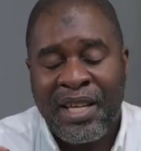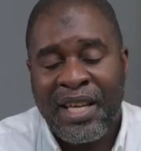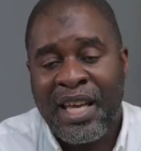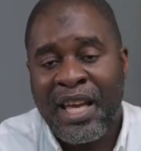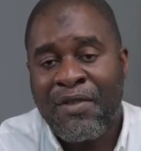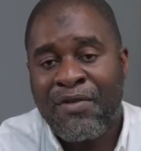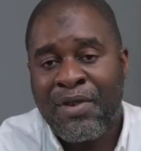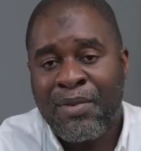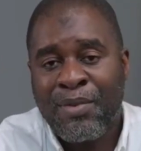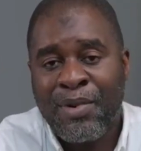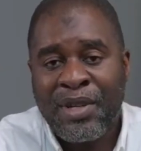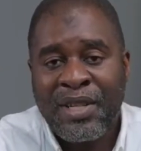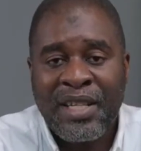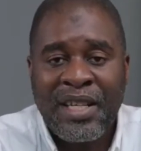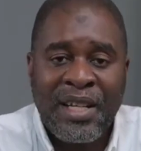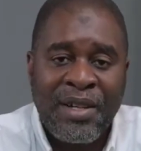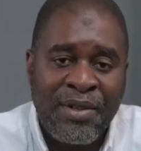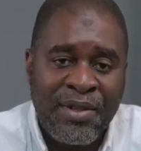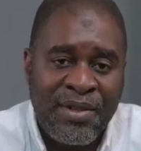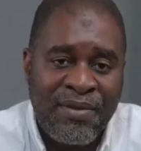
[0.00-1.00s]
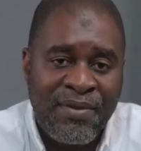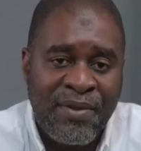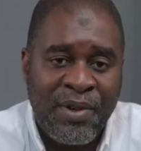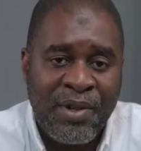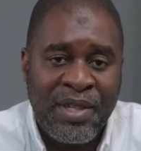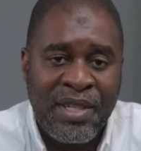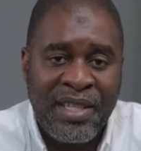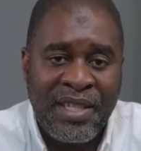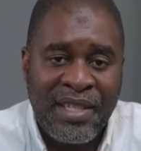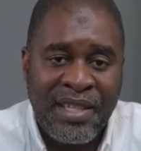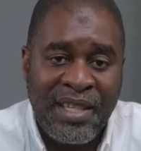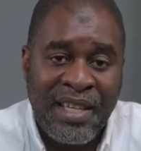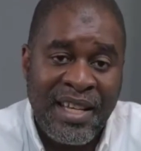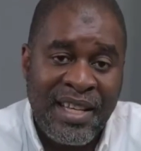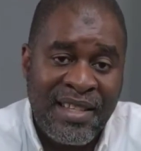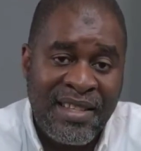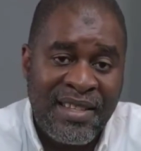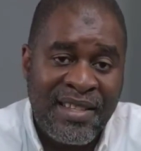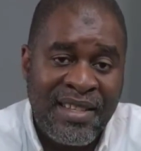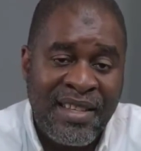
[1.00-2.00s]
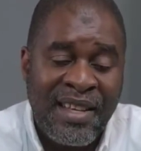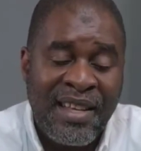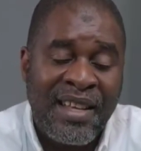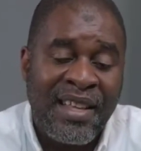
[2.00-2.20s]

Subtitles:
everybody else vote yes,